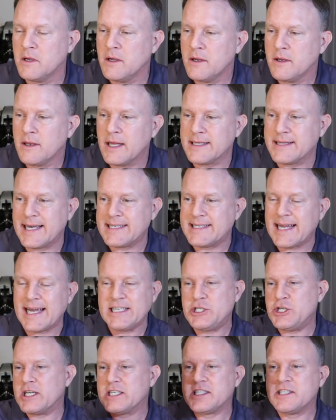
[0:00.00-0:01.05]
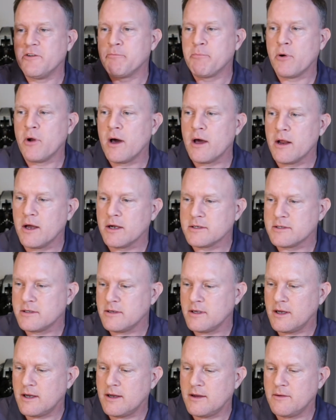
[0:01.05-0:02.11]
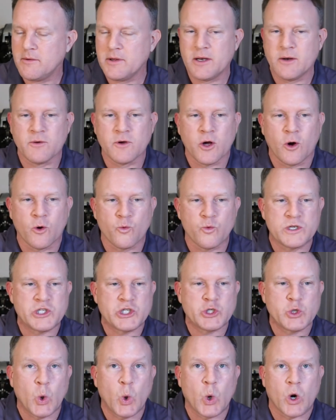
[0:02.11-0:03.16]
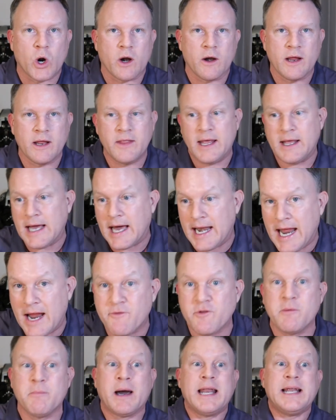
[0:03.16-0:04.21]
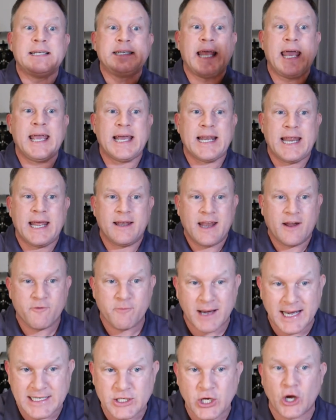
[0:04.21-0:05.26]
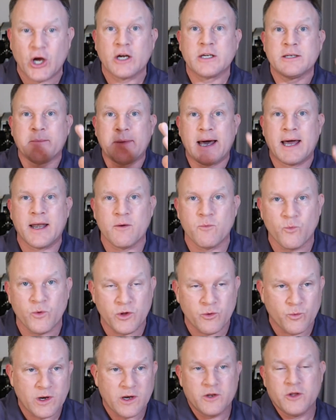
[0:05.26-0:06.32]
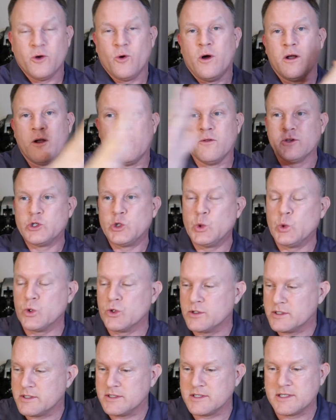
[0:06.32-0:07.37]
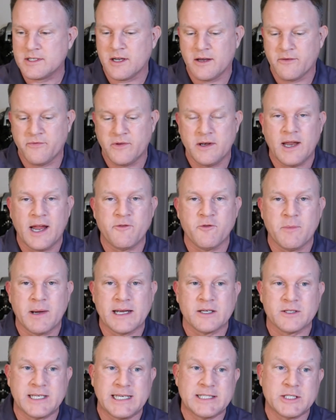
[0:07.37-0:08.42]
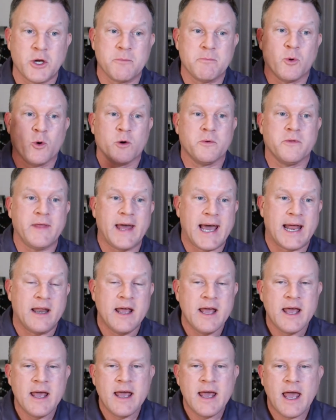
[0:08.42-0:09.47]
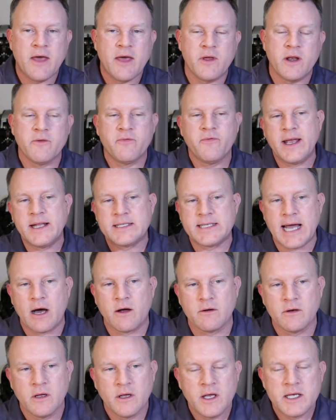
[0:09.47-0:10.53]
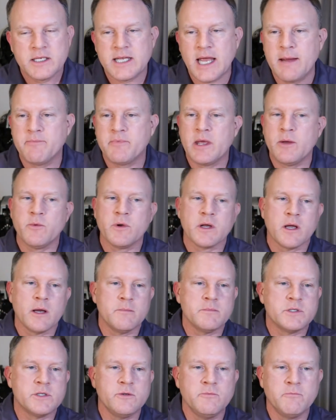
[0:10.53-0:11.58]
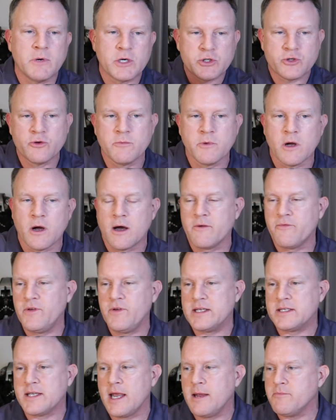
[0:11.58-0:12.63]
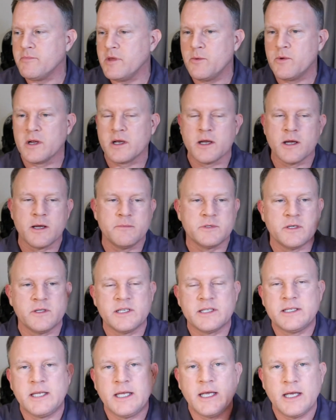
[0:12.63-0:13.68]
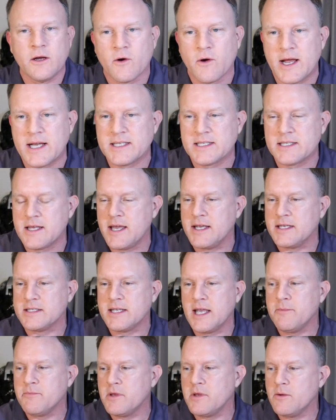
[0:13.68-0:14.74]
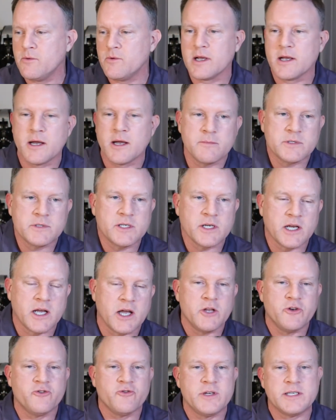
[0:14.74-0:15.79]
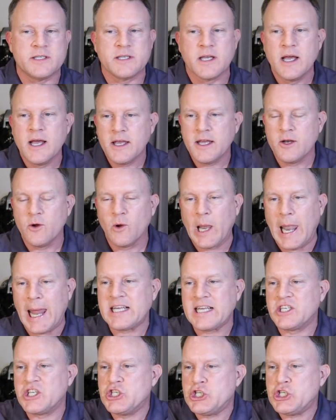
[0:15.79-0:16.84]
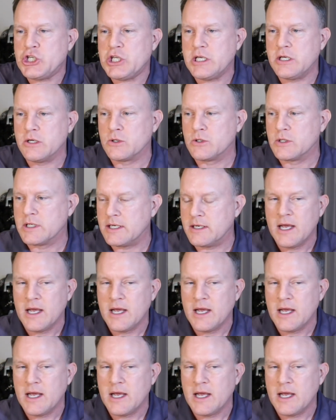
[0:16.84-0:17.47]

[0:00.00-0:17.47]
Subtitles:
like that digestive product, called Restore, and they got everybody taking it, and everybody talked about it, and you go on all the tours and stuff, and everybody gets on board with that, and then it fades out. Same thing when it comes to mushroom coffee. Same thing when it comes to this TRS thing. Same thing when it comes to Gundry's, Lectin Shield, and